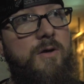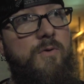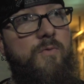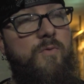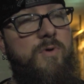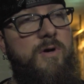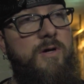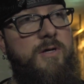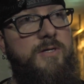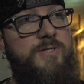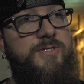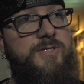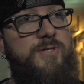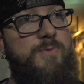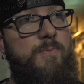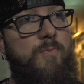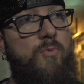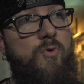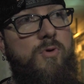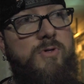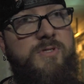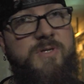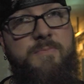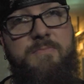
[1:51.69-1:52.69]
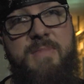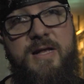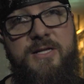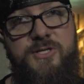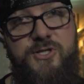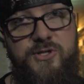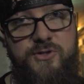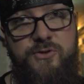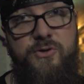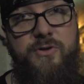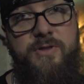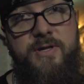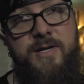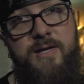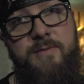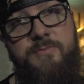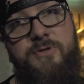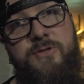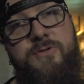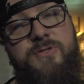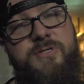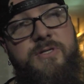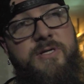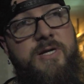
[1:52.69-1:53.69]
was more dimensional than I'm
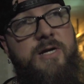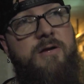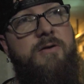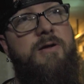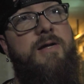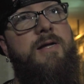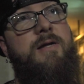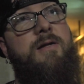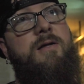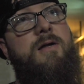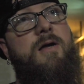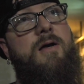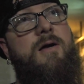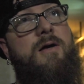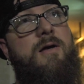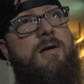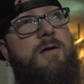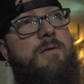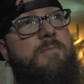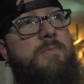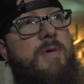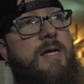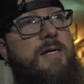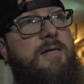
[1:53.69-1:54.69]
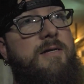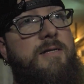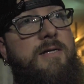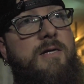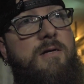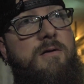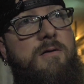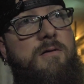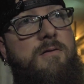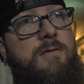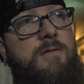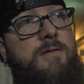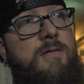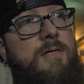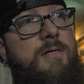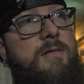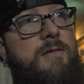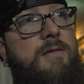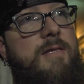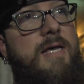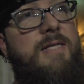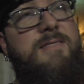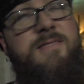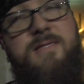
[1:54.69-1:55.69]
used to hearing. I could hear,
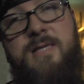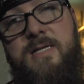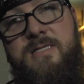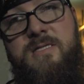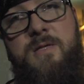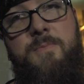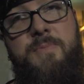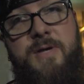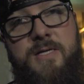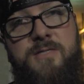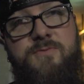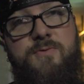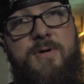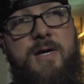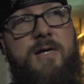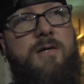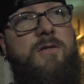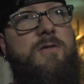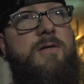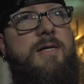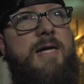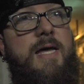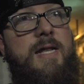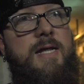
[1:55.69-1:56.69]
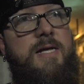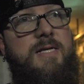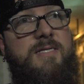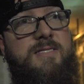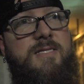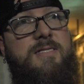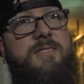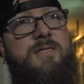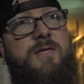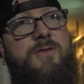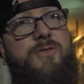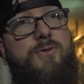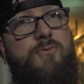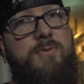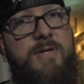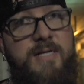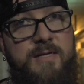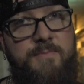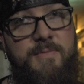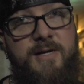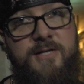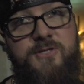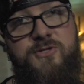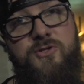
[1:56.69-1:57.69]
that's the best way I could look at it, is a
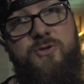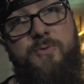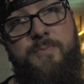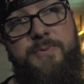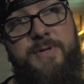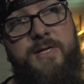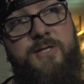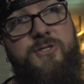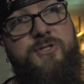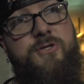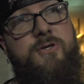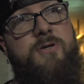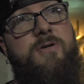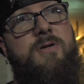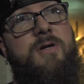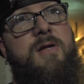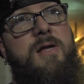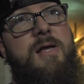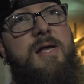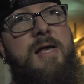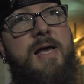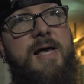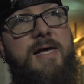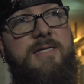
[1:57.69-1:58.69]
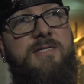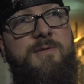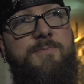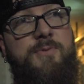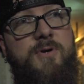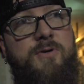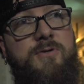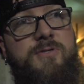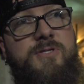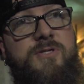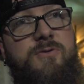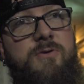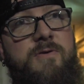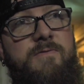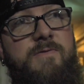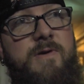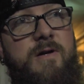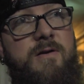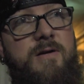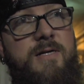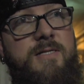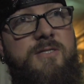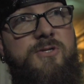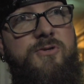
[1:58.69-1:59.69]
3-dimensional picture as opposed to a
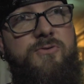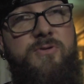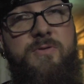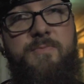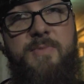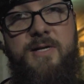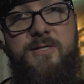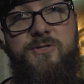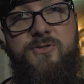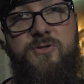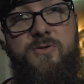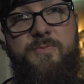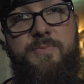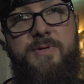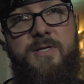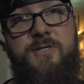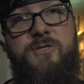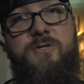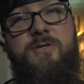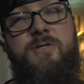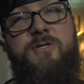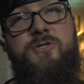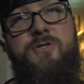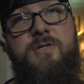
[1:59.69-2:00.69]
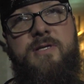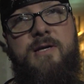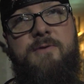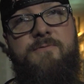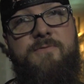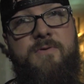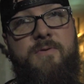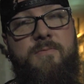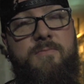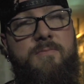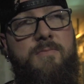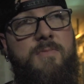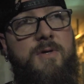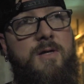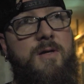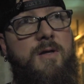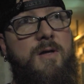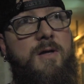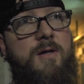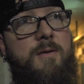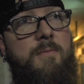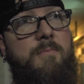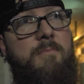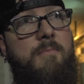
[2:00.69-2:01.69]
very 2-dimensional picture that you get from
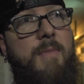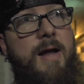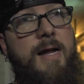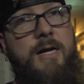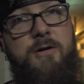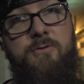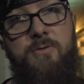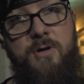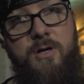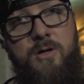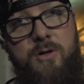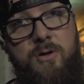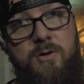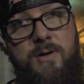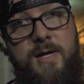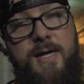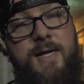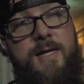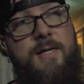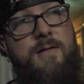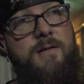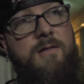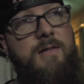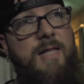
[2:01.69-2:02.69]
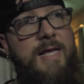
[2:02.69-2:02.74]
micro and